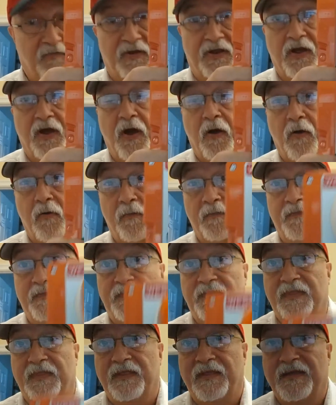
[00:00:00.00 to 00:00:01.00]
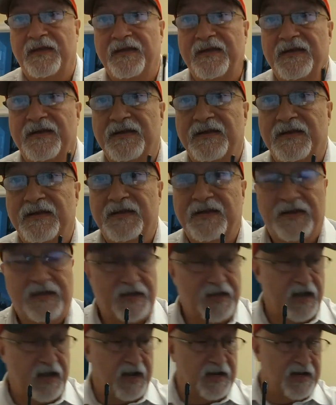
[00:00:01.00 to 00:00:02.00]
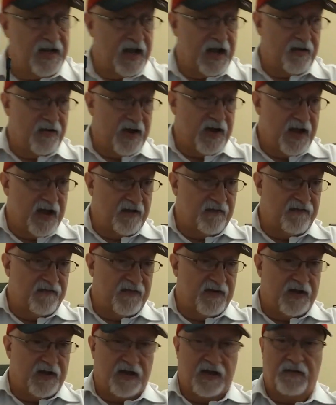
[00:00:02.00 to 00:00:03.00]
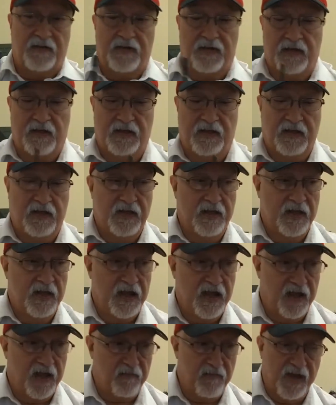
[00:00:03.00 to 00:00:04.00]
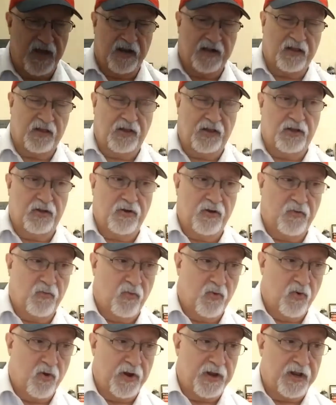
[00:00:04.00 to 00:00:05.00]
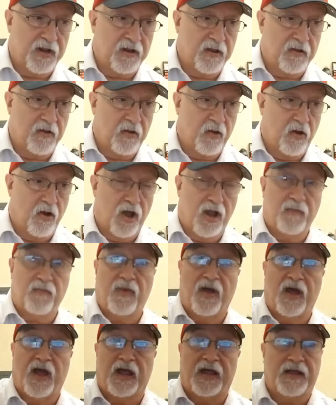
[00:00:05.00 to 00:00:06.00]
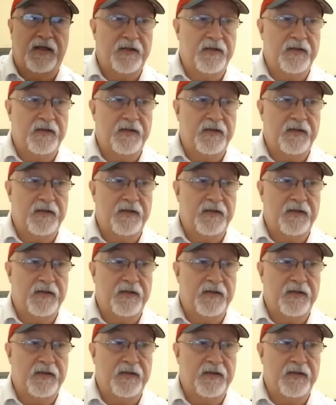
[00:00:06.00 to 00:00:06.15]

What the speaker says: we go. I now have a medical alert warning on my